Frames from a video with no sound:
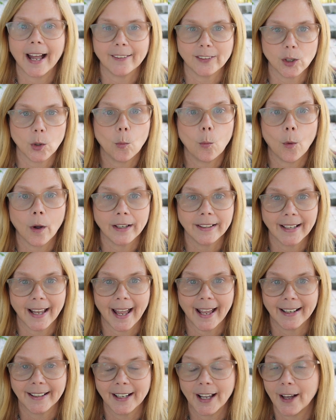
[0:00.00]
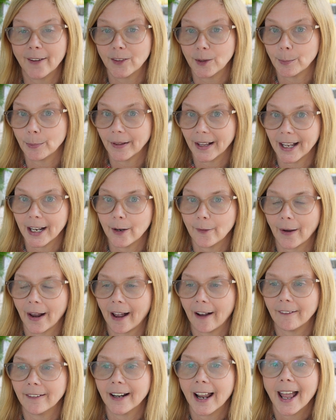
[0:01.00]
at the one end of the
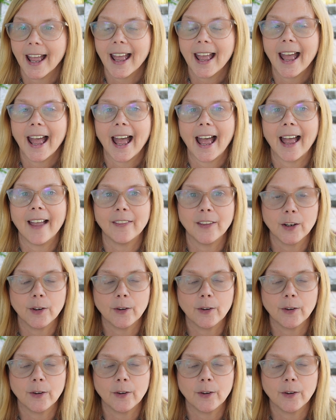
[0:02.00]
playground, and the